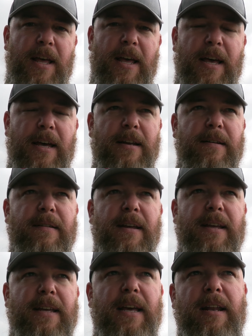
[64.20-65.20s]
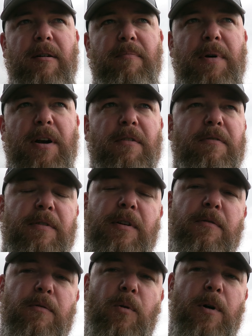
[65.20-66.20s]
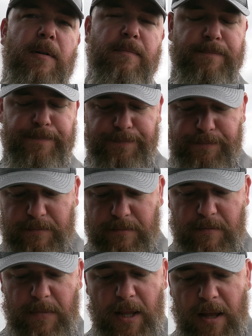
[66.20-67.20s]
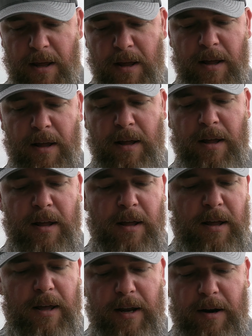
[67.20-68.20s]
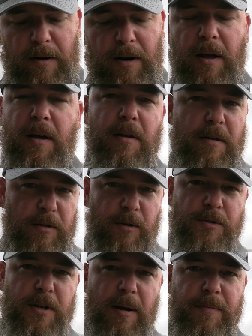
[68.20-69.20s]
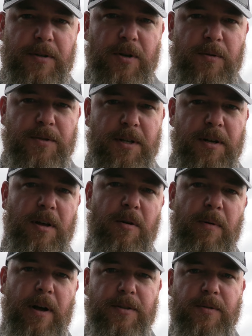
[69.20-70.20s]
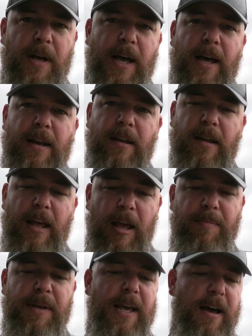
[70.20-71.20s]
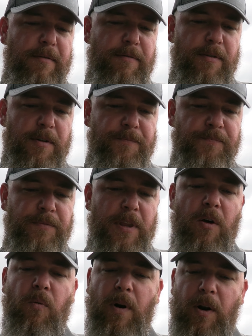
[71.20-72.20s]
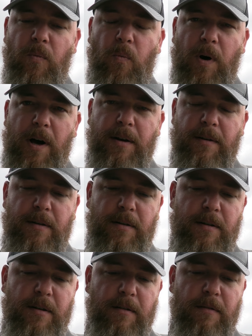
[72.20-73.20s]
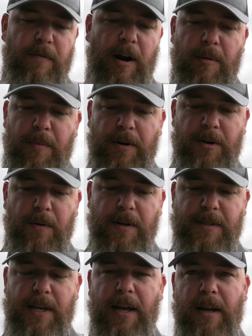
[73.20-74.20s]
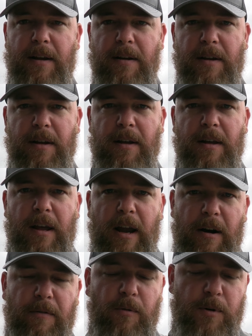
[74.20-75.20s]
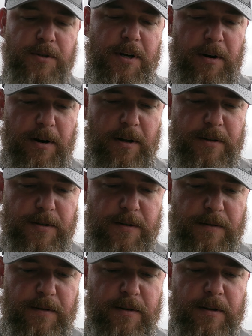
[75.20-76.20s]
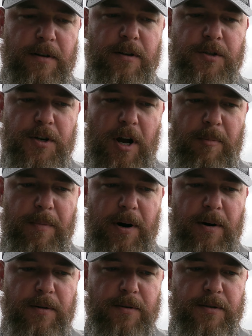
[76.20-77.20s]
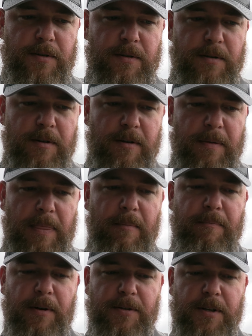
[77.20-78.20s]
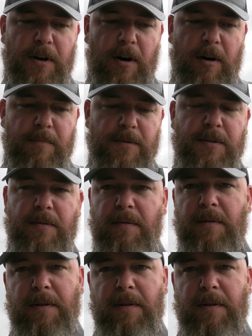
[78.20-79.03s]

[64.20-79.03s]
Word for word: and get a better feel for it. Here, Lucid Optics hosted. We also had A P F, Retten one, Firebird U S A, Air Force Air Guns, Shaw Barrels, Bilson Arms.